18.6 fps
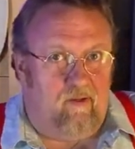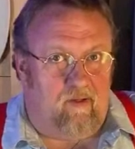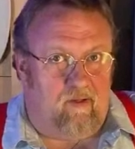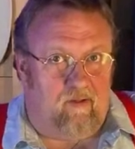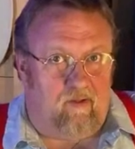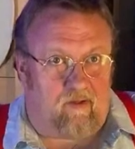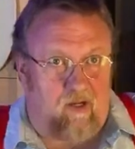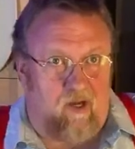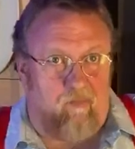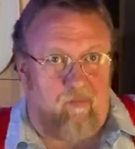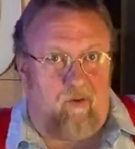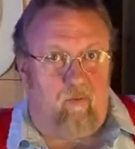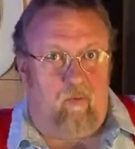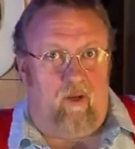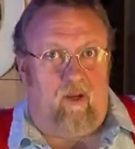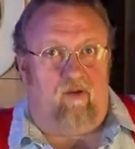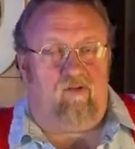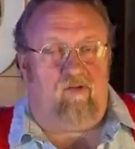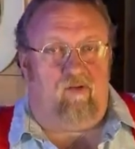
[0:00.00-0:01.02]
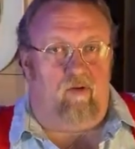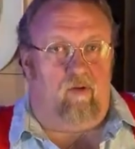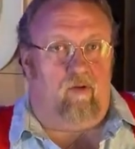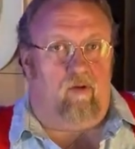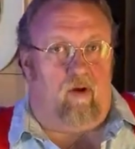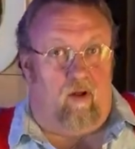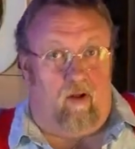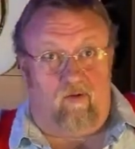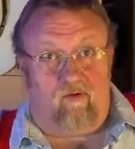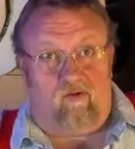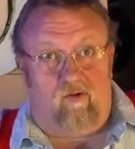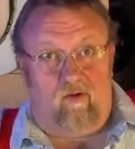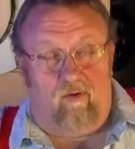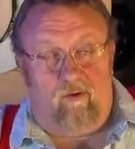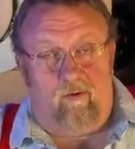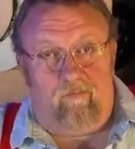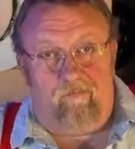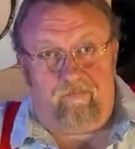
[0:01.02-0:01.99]
in the coming weeks, you'll
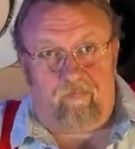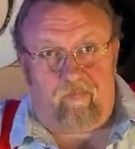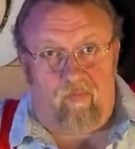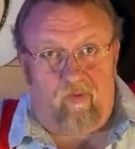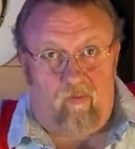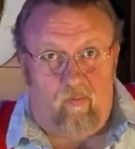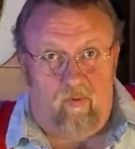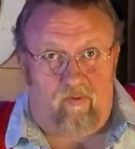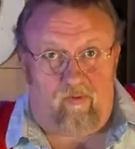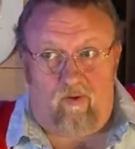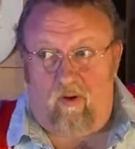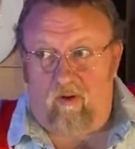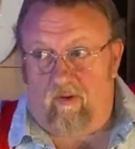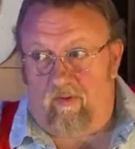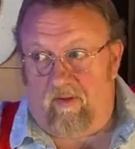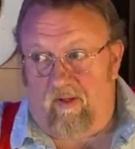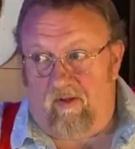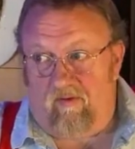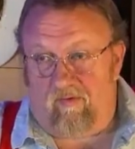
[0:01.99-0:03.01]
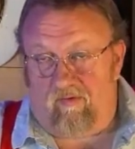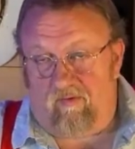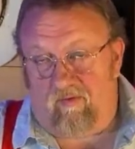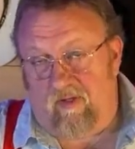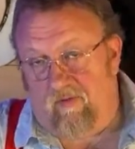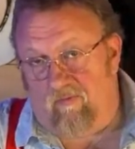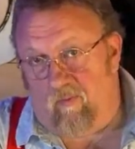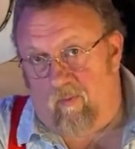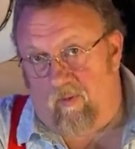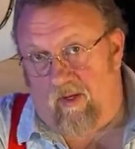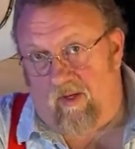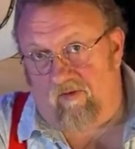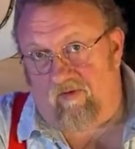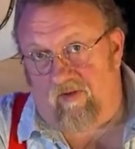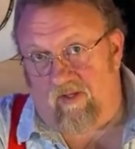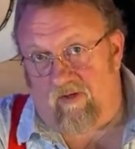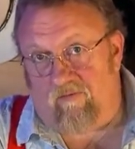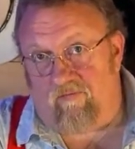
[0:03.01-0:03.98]
also, with all of these
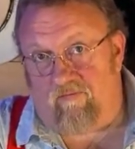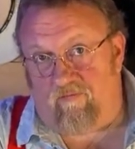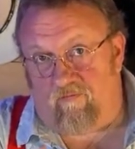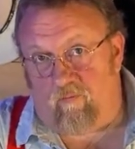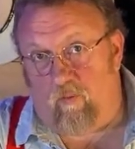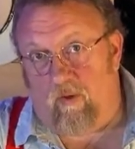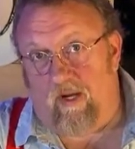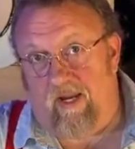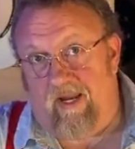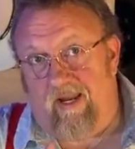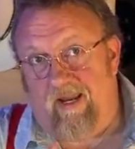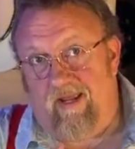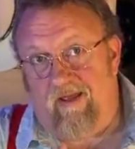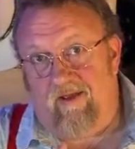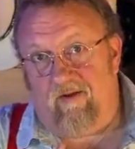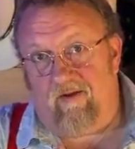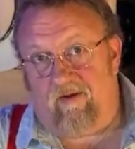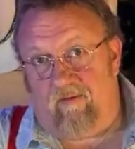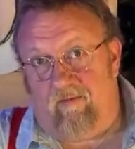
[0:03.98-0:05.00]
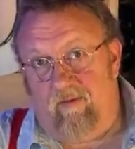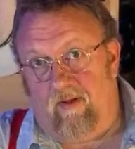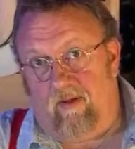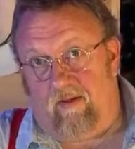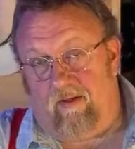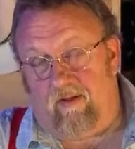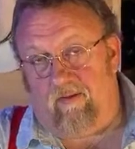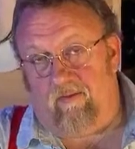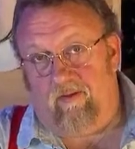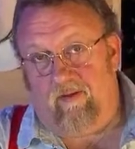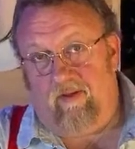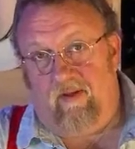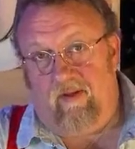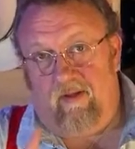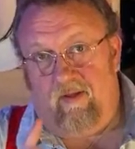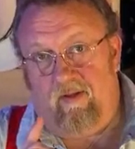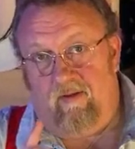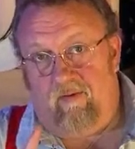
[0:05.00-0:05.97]
giveaways, get a free uh,
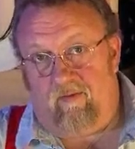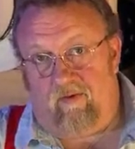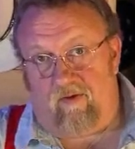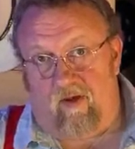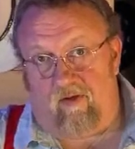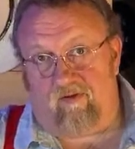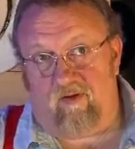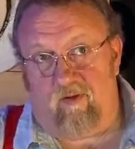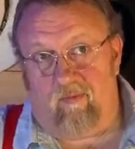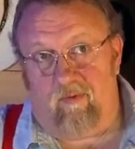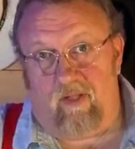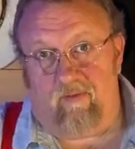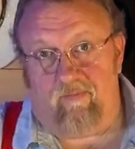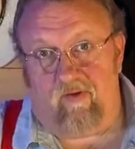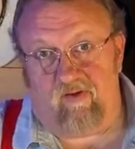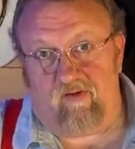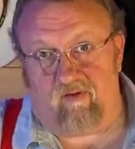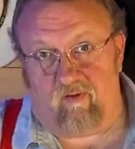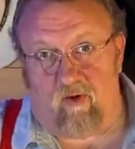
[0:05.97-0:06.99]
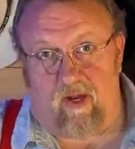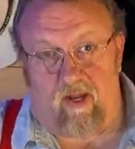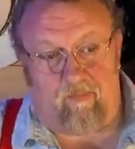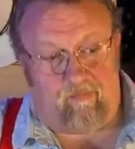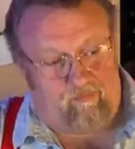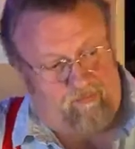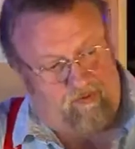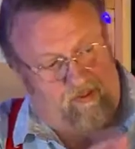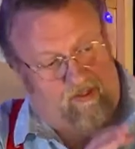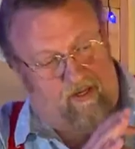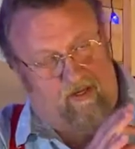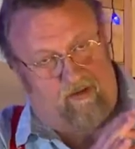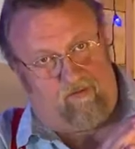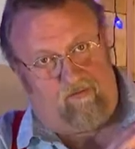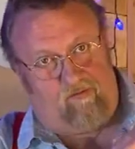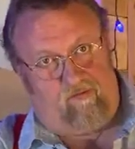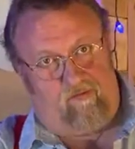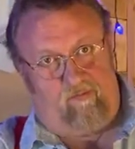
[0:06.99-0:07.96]
custom Levy Strap that
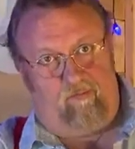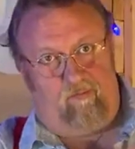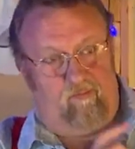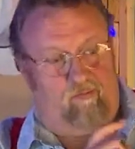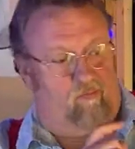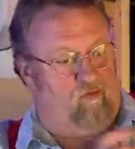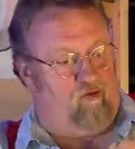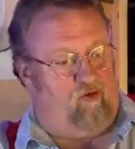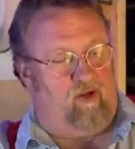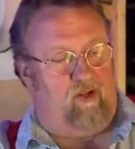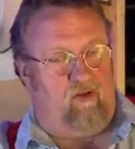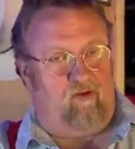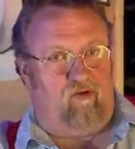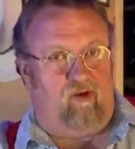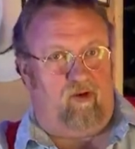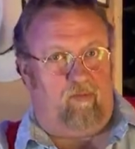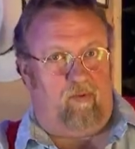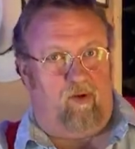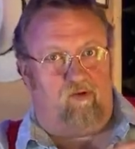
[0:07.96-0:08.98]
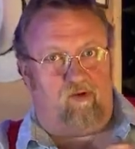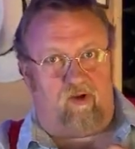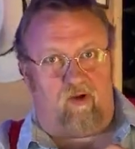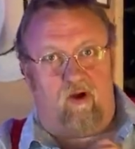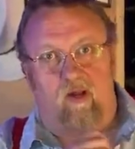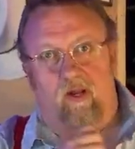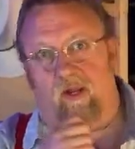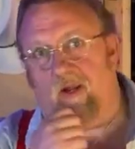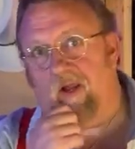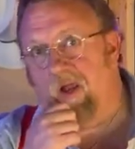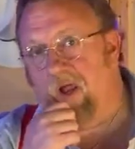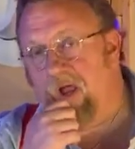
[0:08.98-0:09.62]
has G and G Music on it.